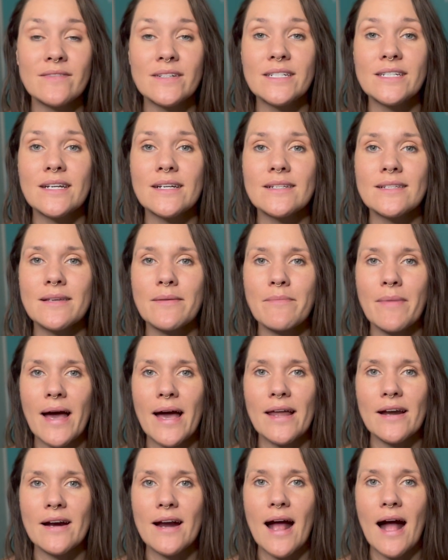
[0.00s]
It doesn't
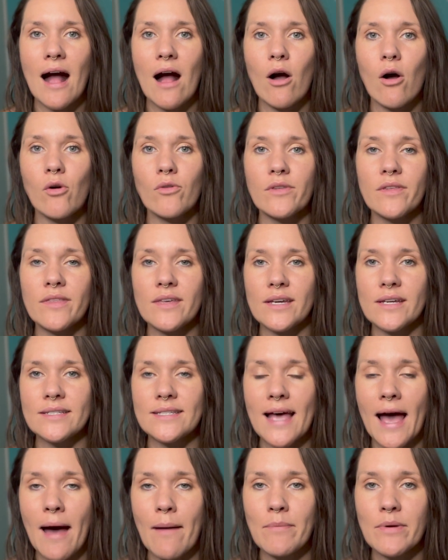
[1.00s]
matter how the things
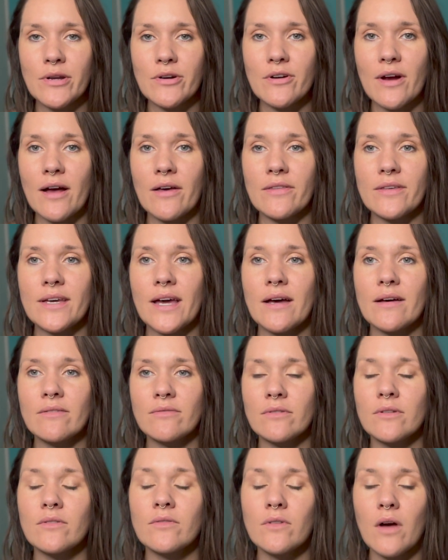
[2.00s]
happen or how they
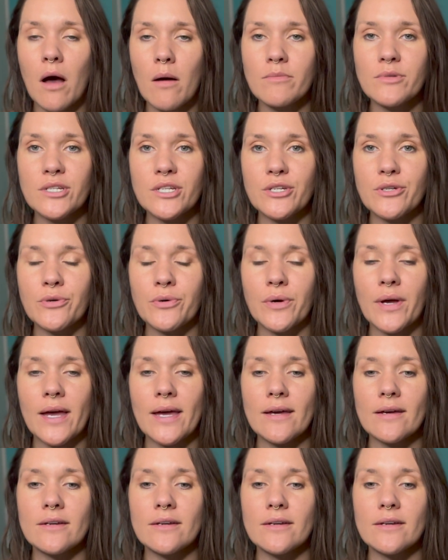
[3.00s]
come to you, okay?